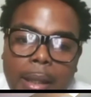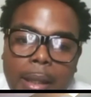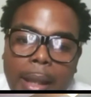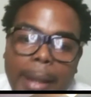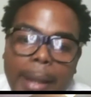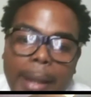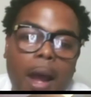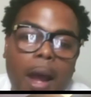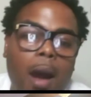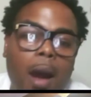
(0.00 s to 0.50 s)

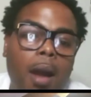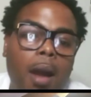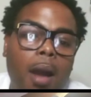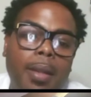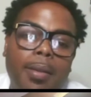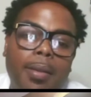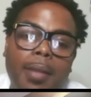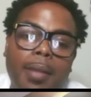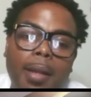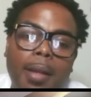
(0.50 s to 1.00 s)
Like all
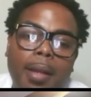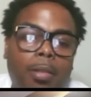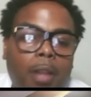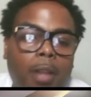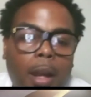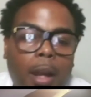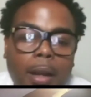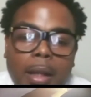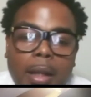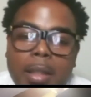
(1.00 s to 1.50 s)
this stuff
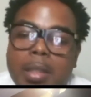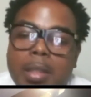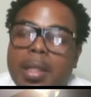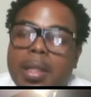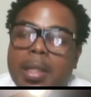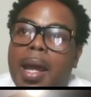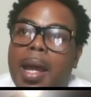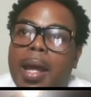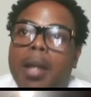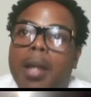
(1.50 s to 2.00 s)
started in
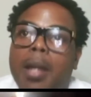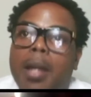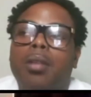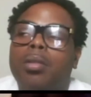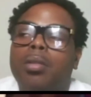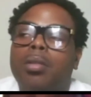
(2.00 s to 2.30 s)
Chicago.